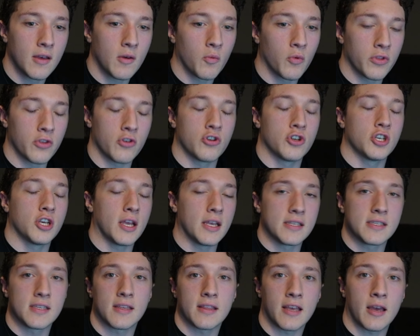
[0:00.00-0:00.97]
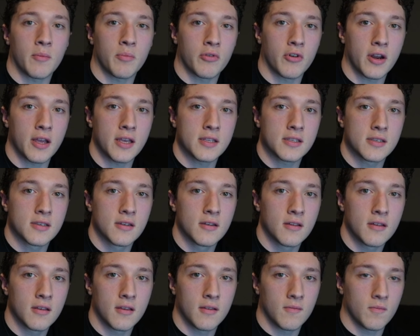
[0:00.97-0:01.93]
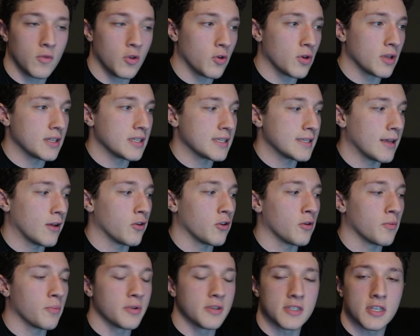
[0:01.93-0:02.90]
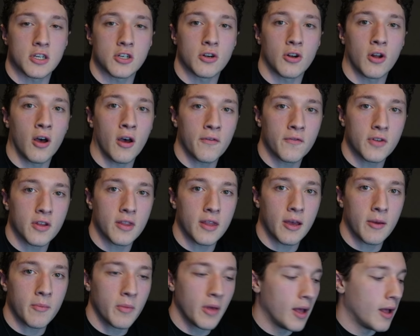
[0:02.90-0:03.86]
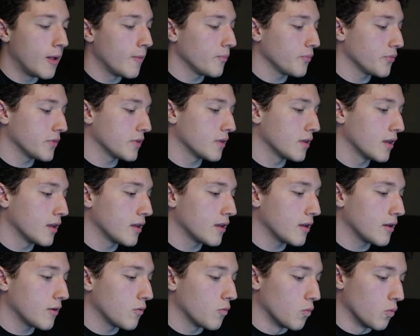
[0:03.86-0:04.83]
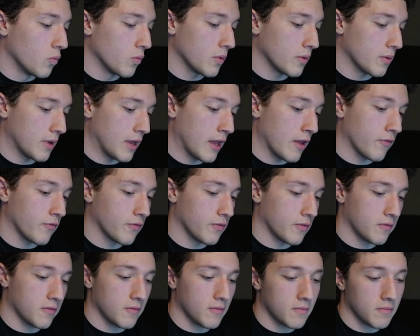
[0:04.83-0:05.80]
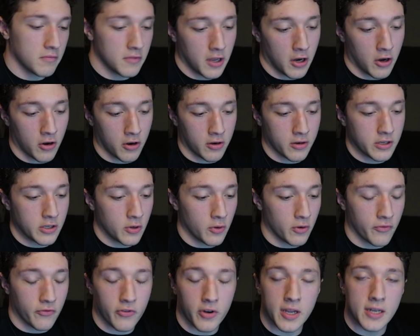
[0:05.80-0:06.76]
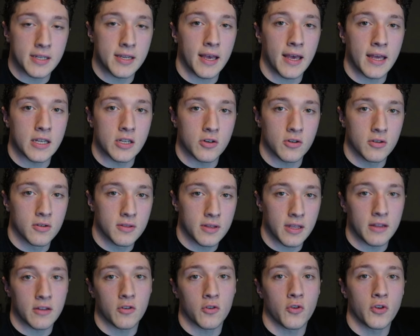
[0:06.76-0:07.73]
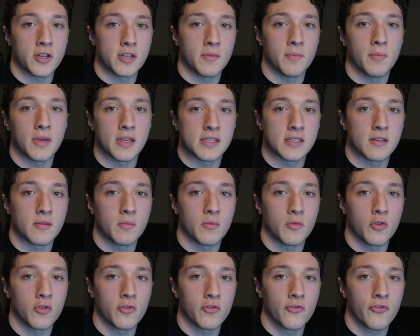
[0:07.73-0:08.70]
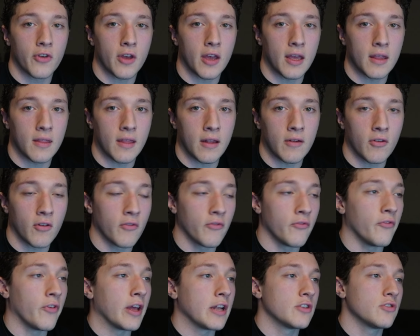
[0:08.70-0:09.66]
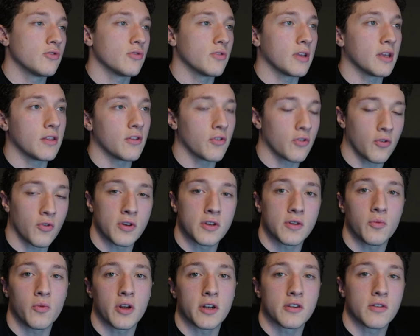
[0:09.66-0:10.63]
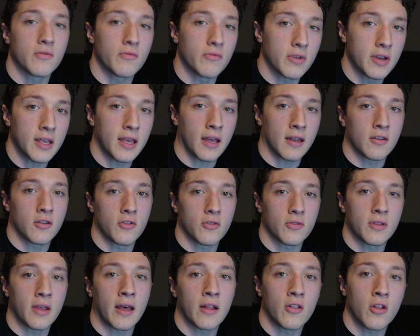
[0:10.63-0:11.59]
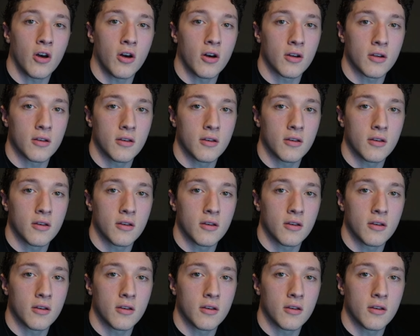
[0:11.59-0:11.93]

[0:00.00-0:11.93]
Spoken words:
When they're chasing that price, you can sell your position off to them. If they're too afraid to enter, then they're going to miss the move, and then eventually they're going to want to re-enter that long.